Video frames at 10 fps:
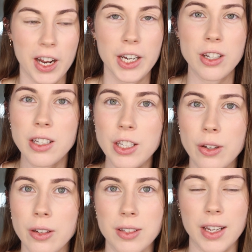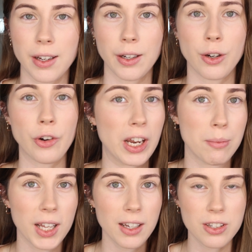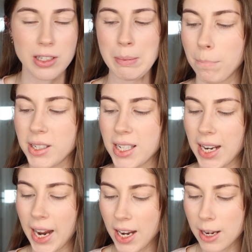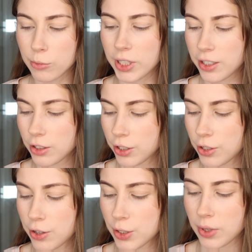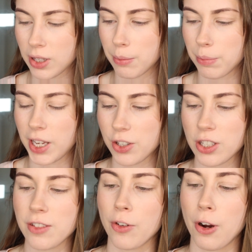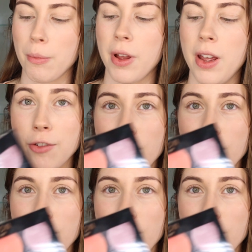I usually use a cream blush, but today I'm wanting to use one of the blushes from the